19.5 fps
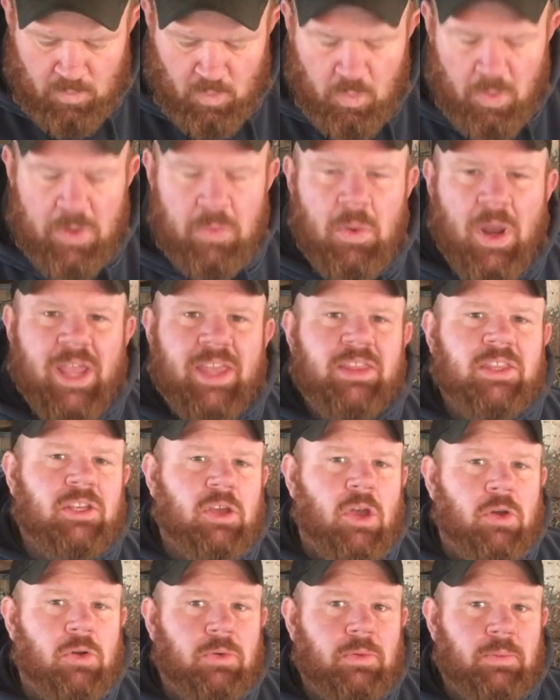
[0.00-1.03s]
We weigh the
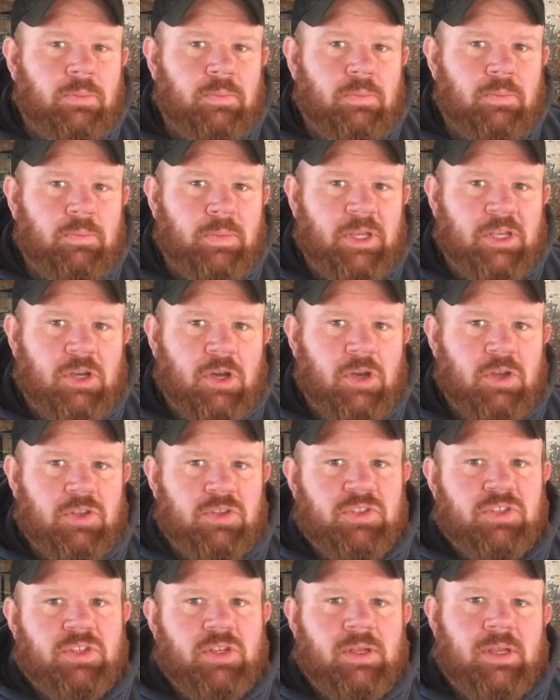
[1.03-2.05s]
goat
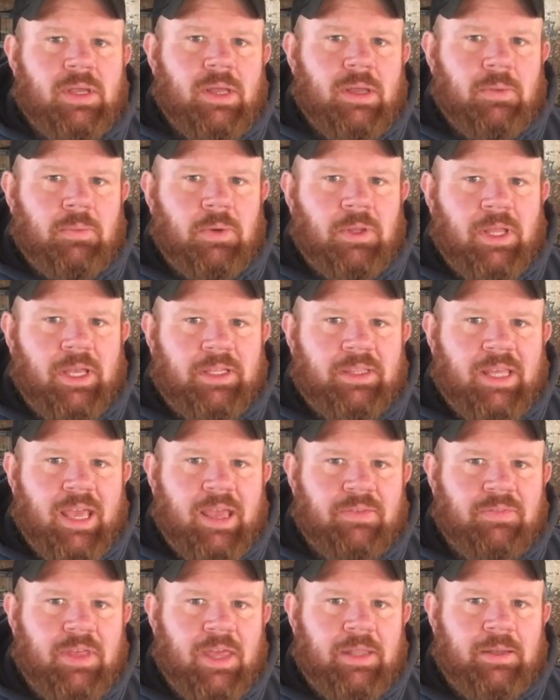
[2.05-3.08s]
because we like to
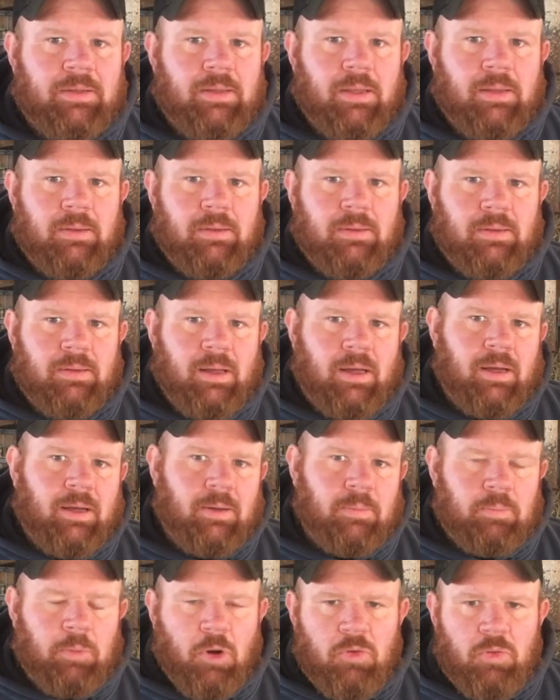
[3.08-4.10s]
have that
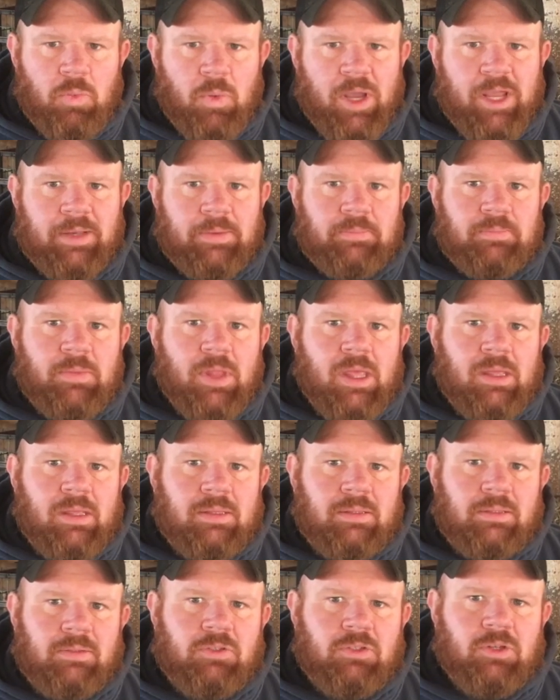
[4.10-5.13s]
birth weight
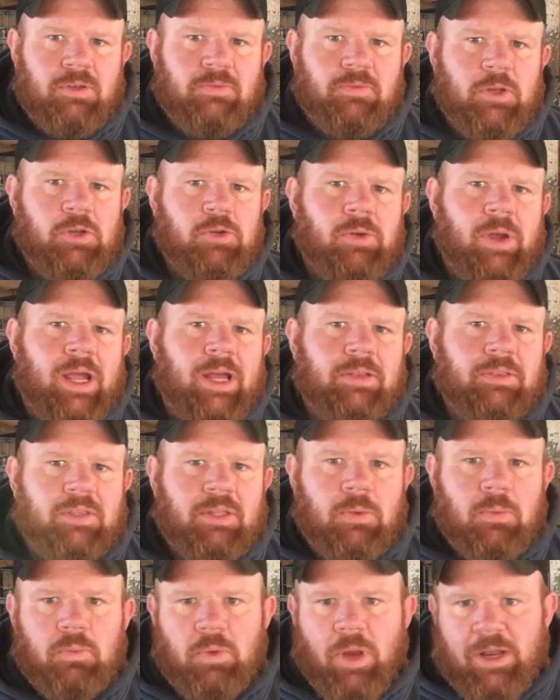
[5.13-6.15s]
to figure out
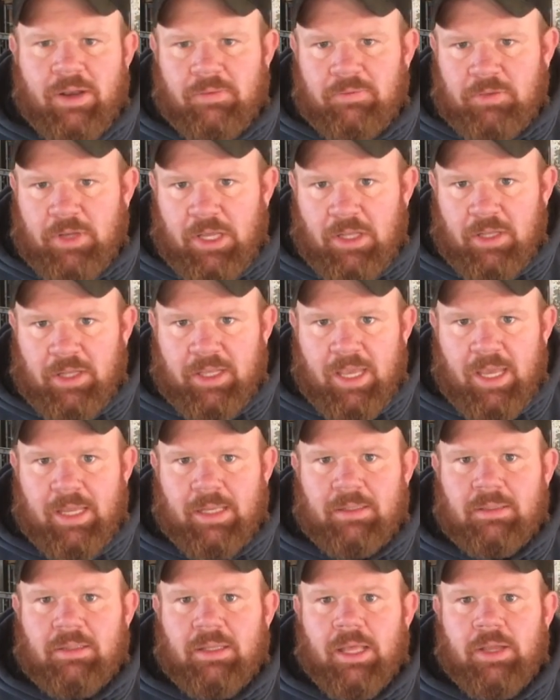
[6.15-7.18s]
the rate of daily
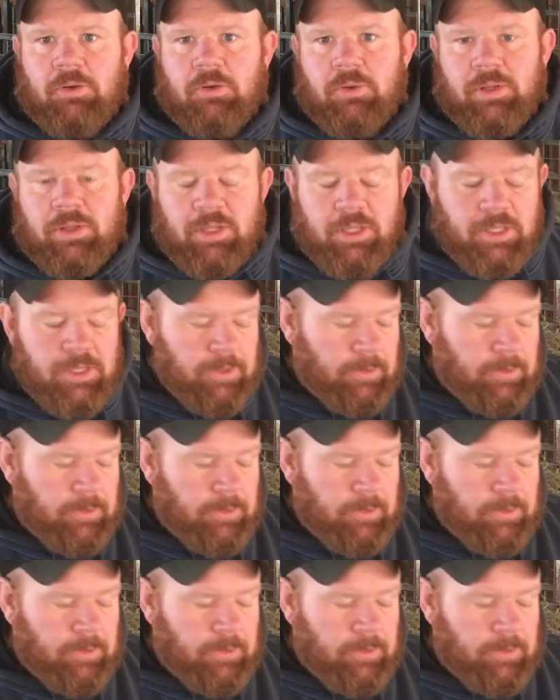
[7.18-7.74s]
gain later in the